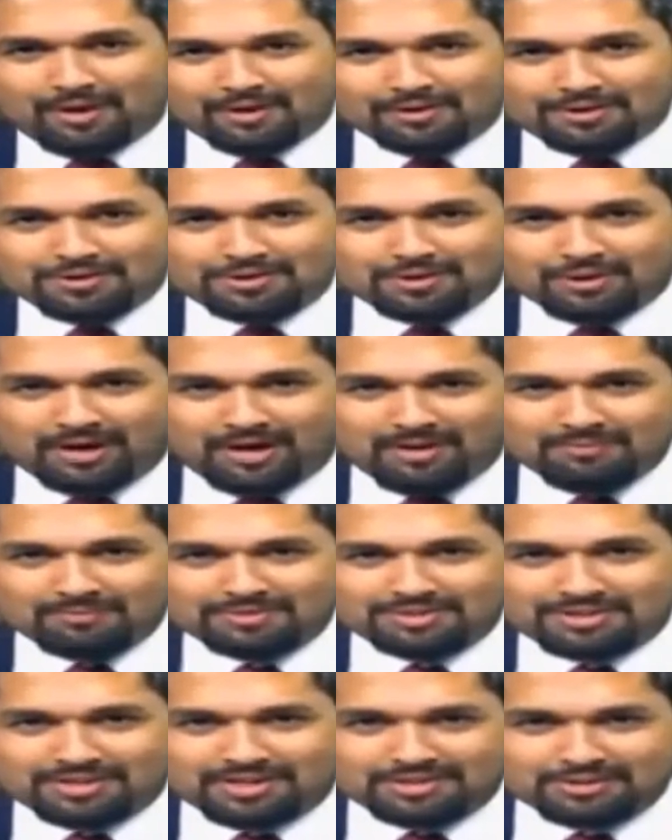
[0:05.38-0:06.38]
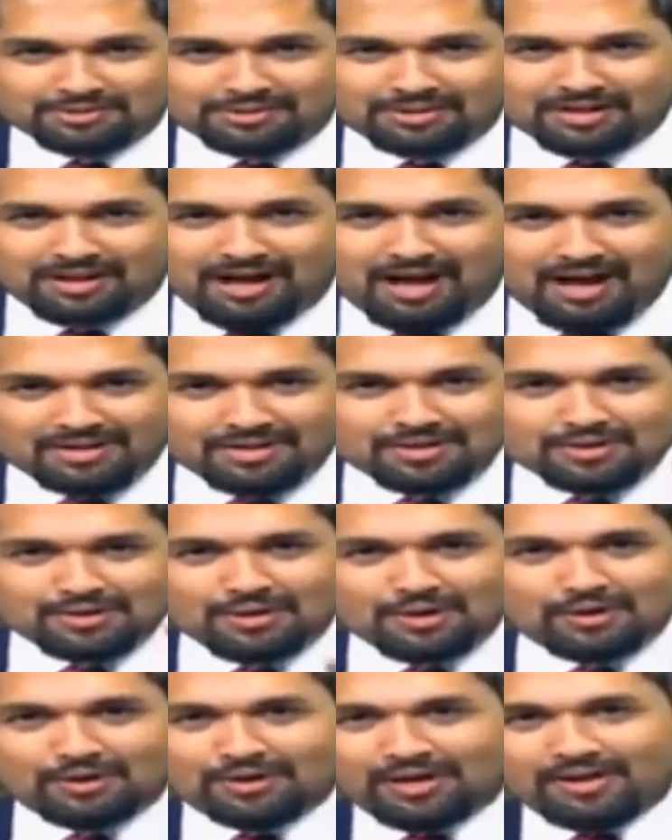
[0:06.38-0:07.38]
Doctor Show. I'm C.S. Sudhir. Are you
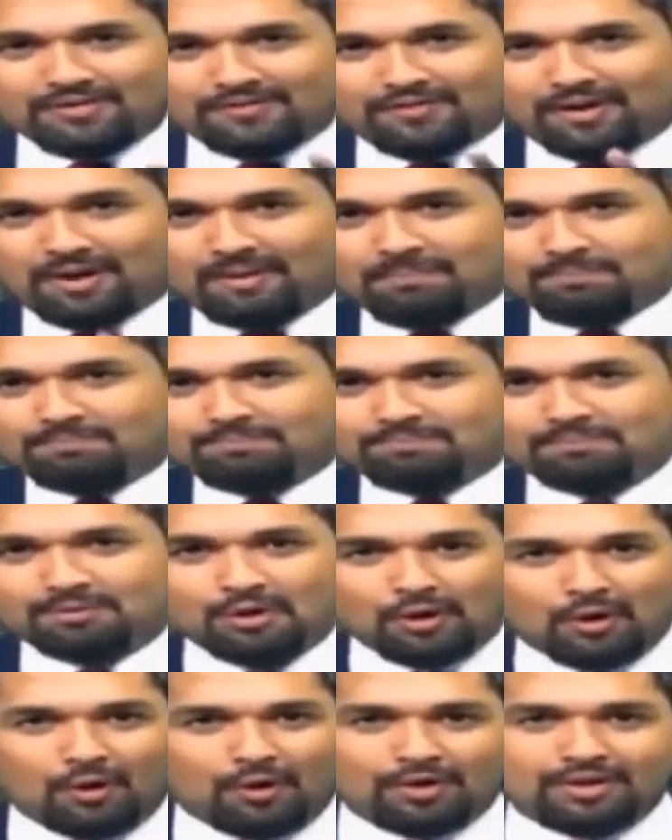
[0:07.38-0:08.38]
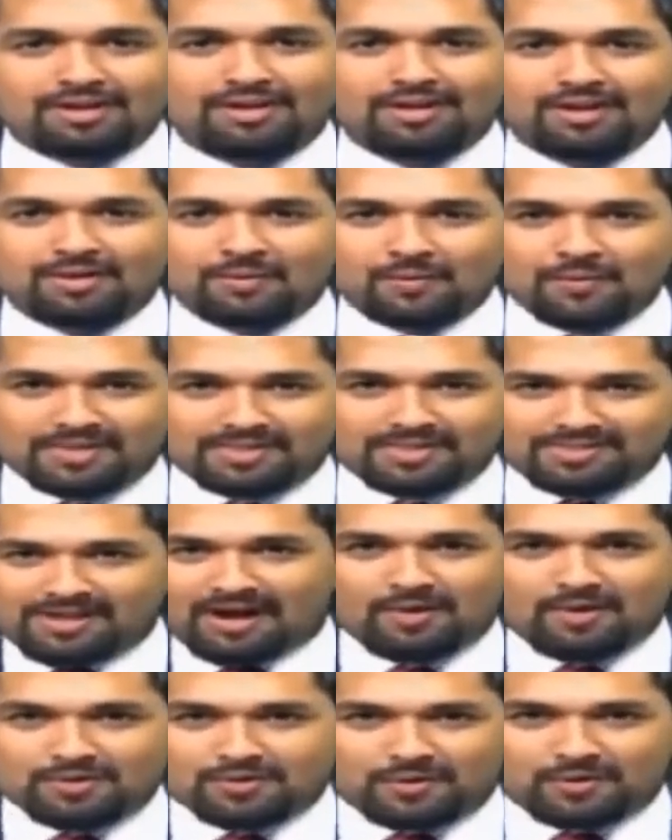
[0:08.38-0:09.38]
looking for a loan
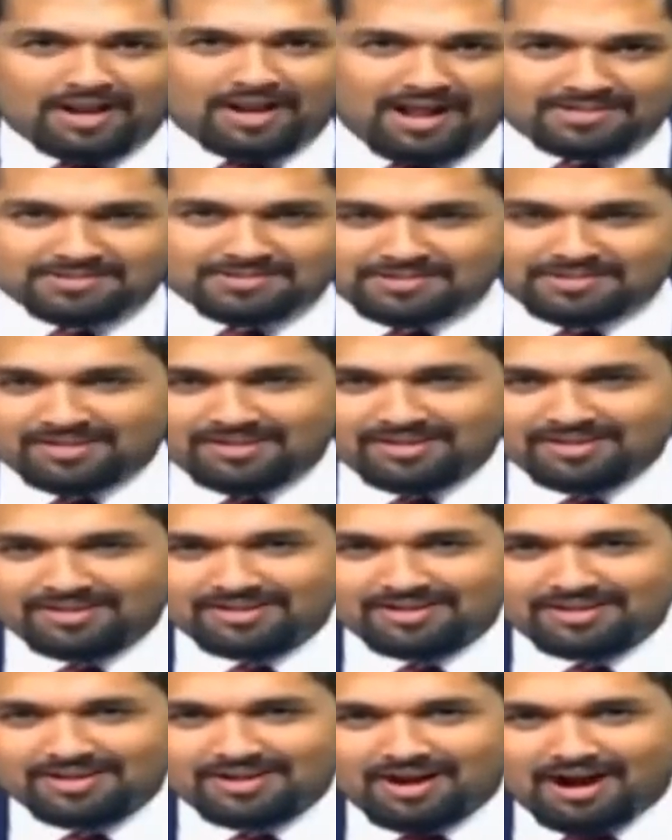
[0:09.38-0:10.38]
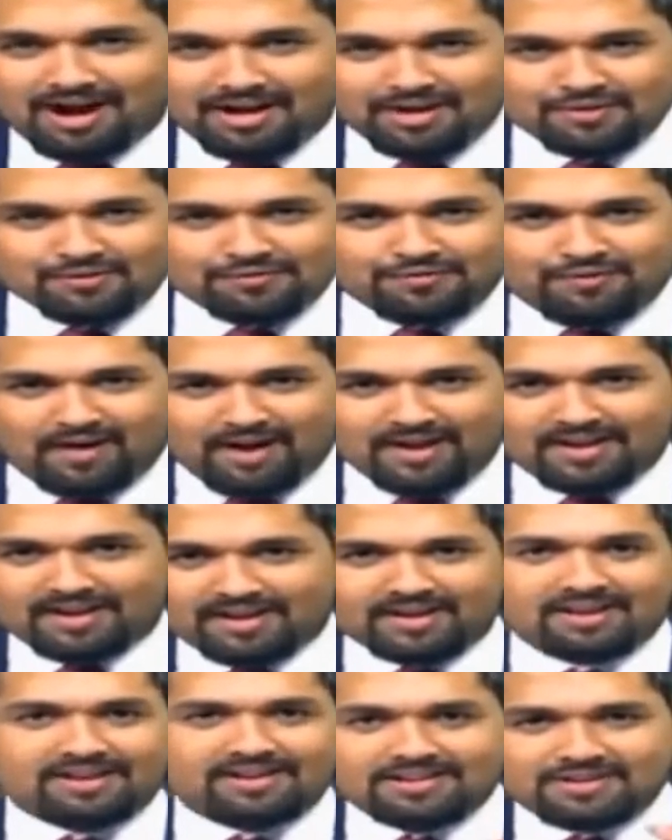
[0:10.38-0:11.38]
without collateral? Are you
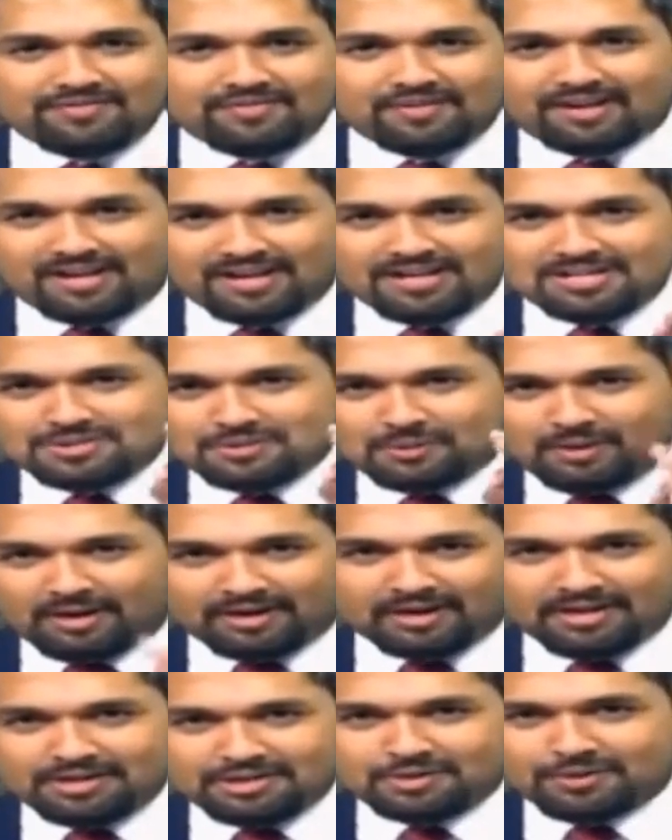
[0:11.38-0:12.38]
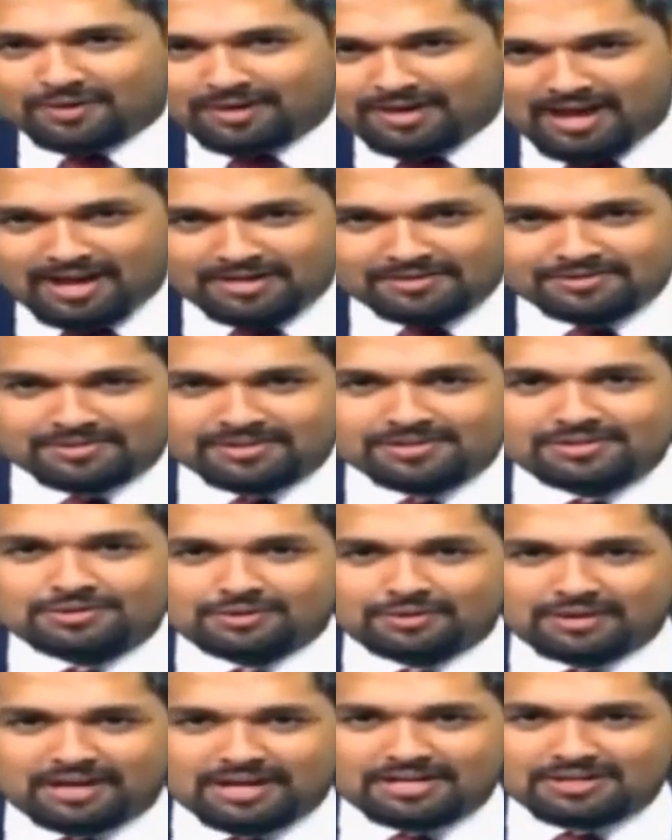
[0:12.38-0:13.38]
finding it difficult to arrange collateral
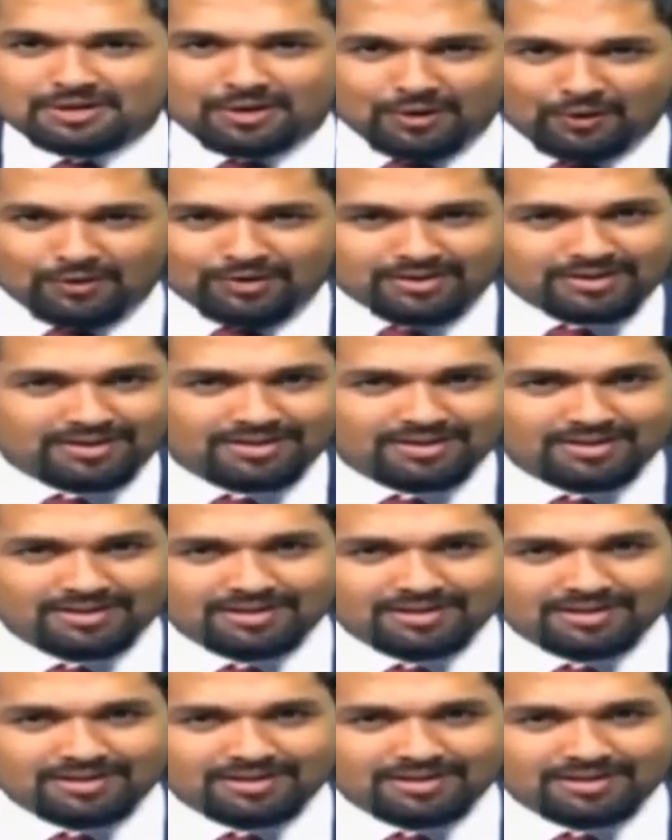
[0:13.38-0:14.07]
to get loan?